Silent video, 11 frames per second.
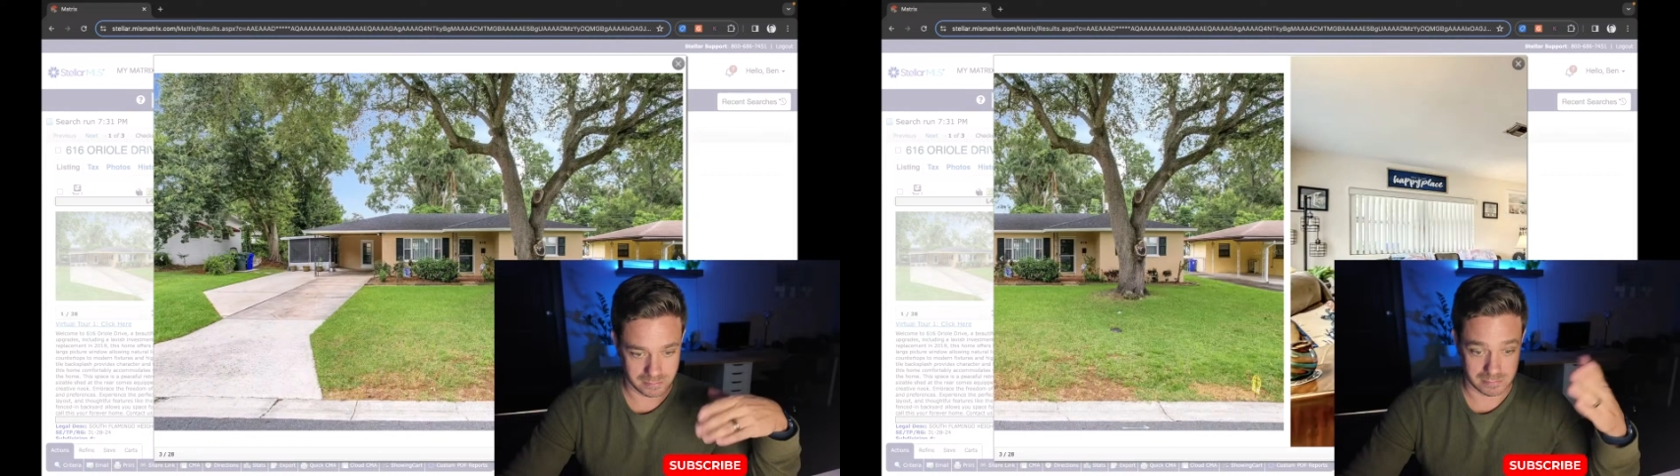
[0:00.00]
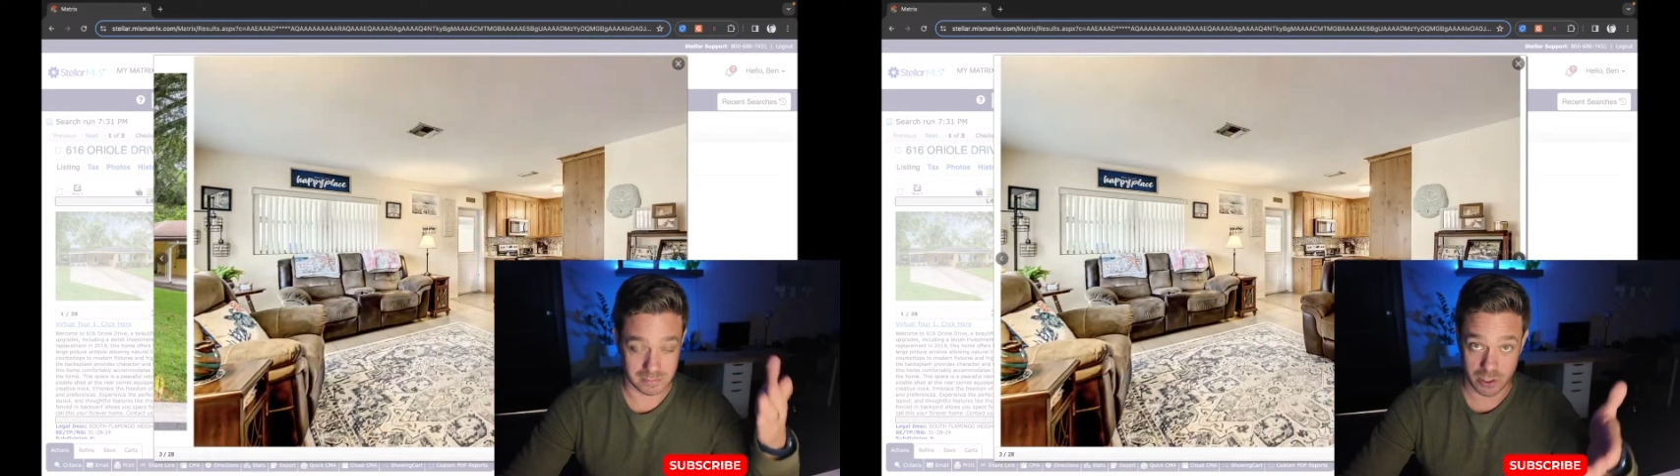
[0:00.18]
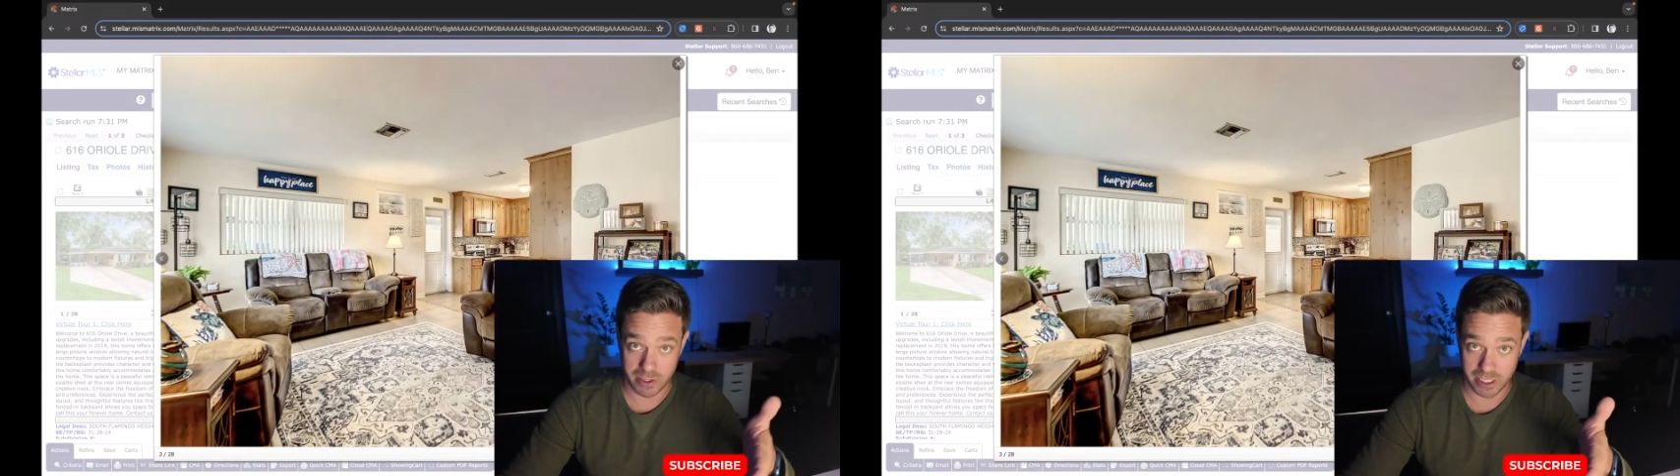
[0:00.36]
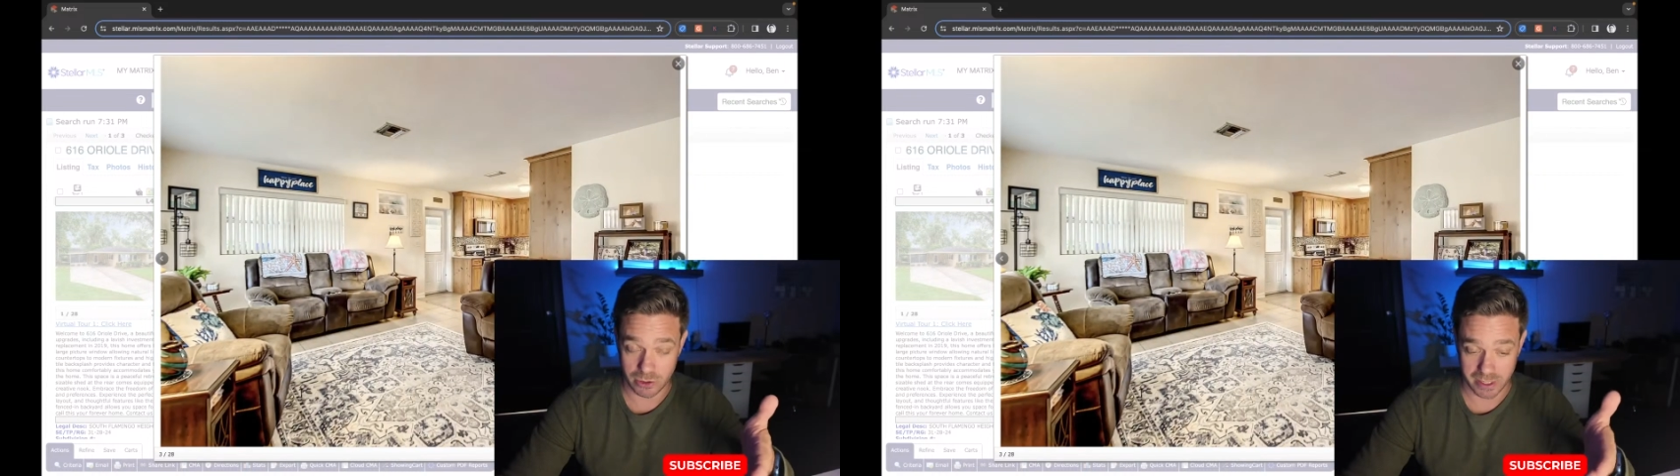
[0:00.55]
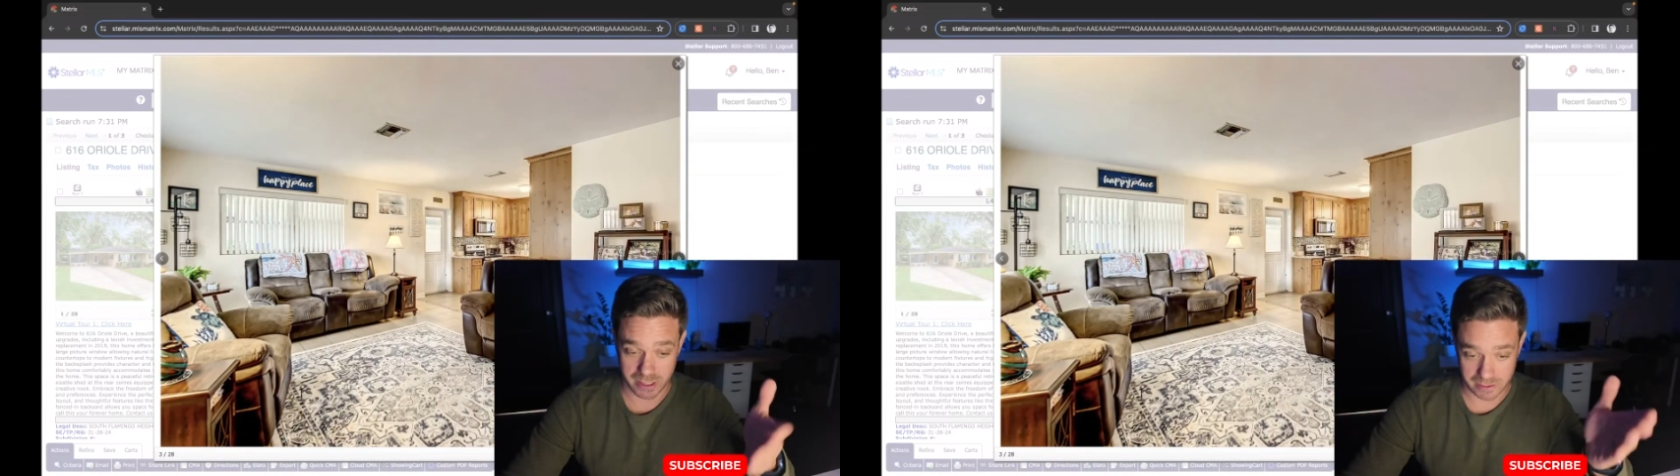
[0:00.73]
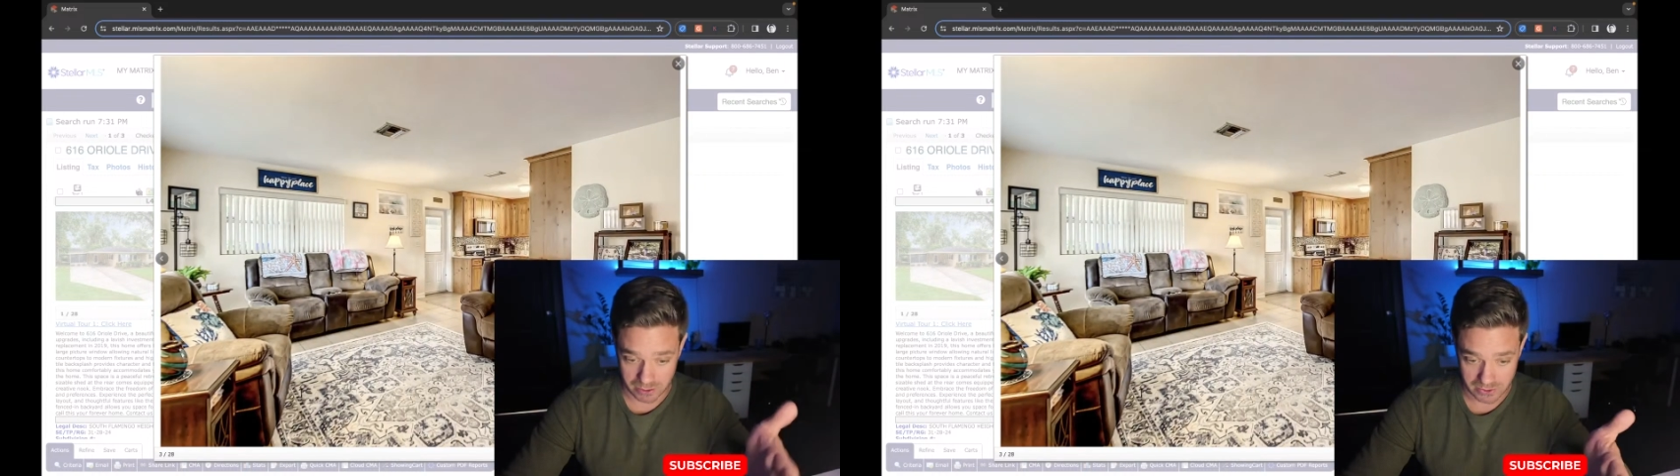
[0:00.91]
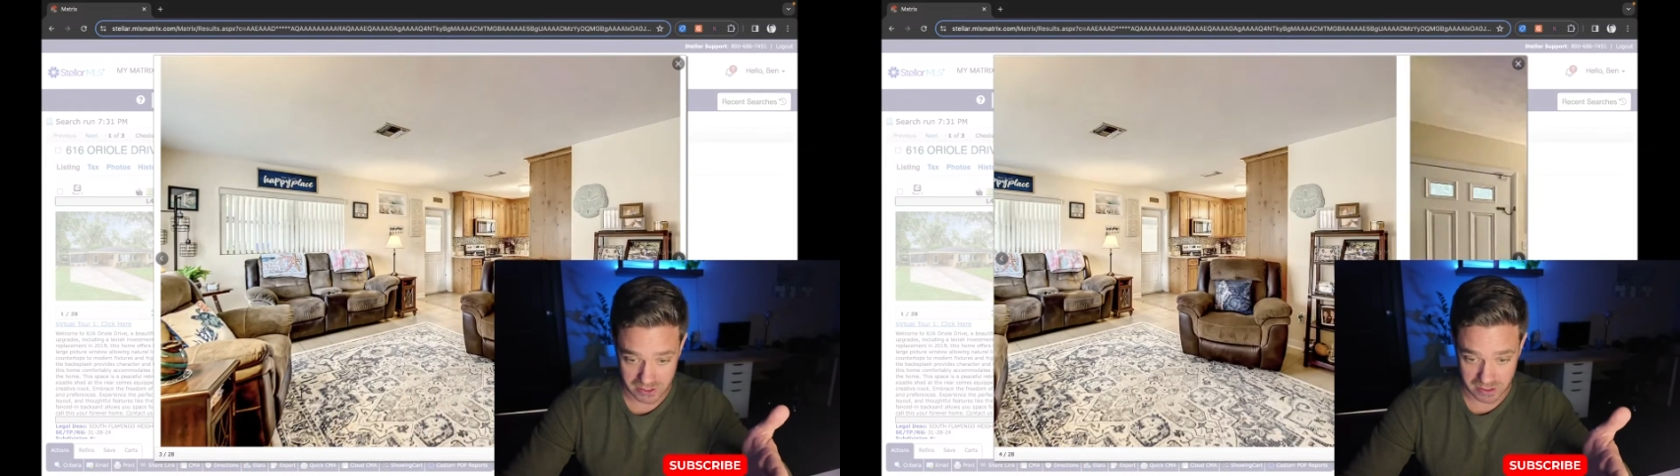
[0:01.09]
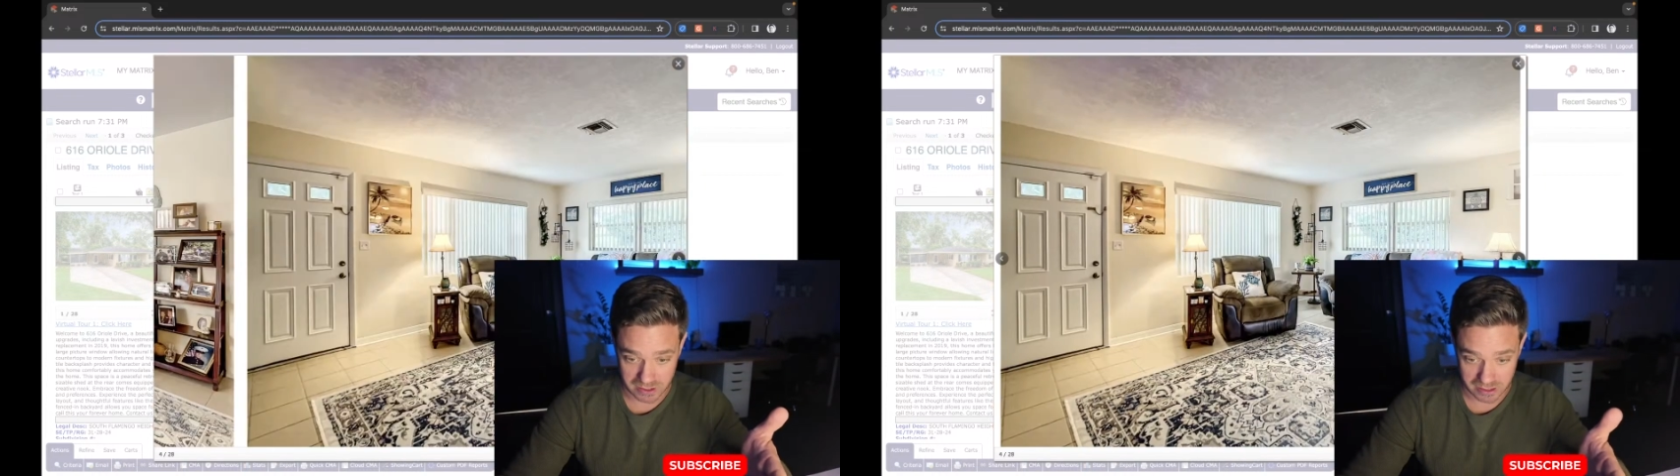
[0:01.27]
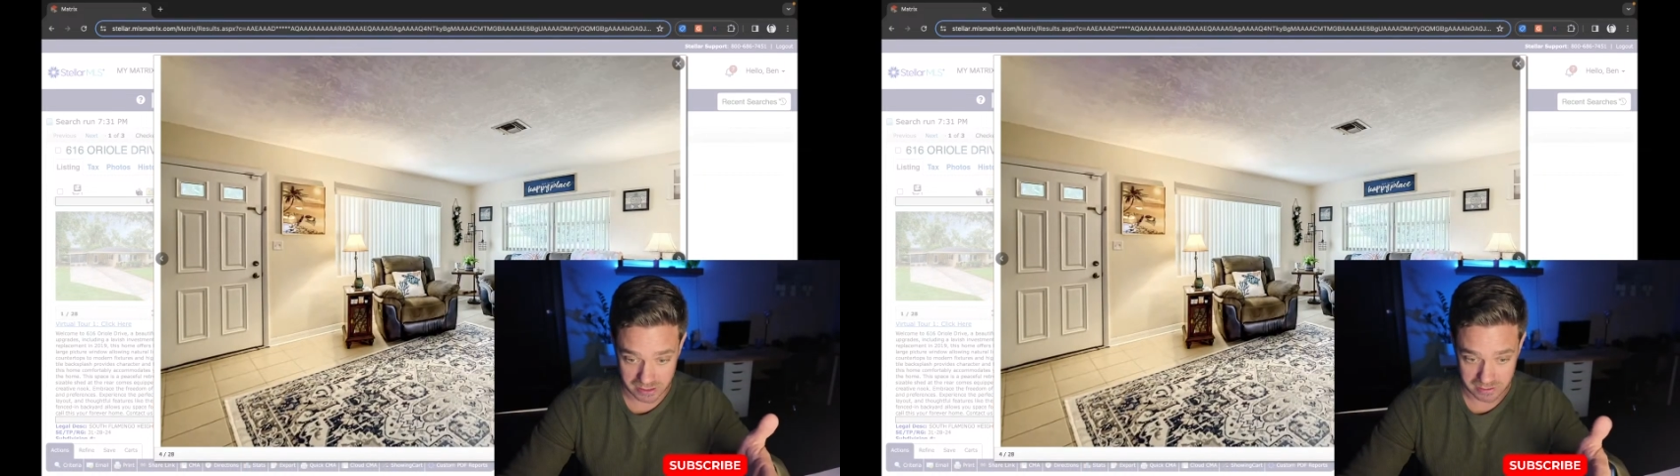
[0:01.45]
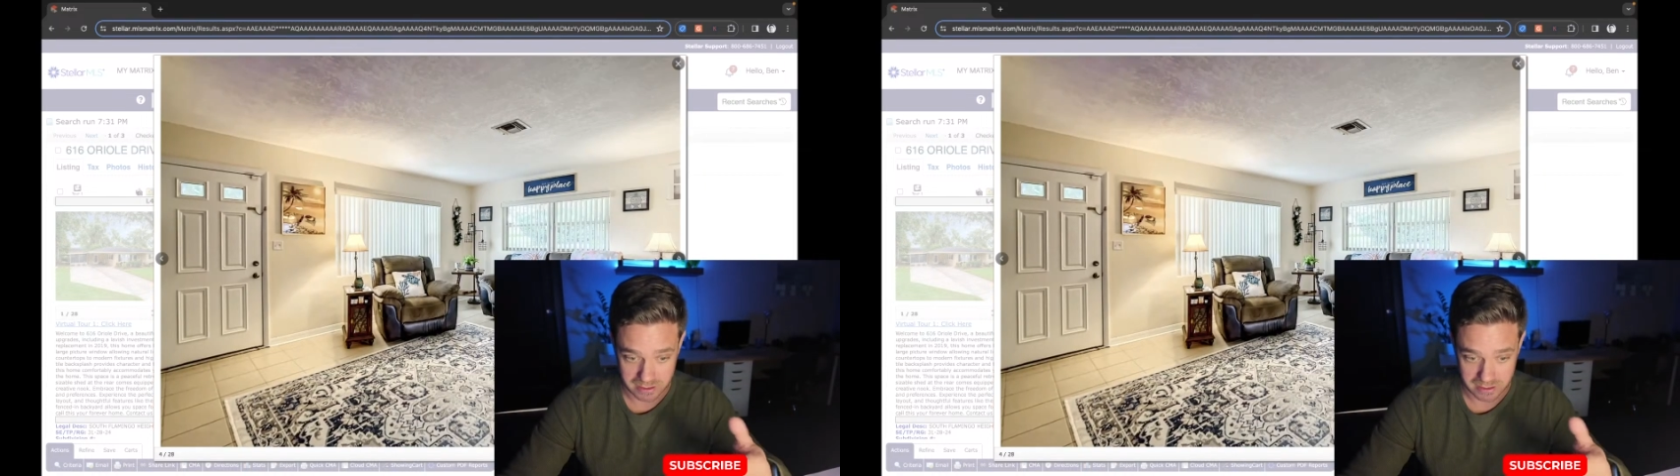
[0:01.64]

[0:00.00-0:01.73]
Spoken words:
No HOA, no CDD,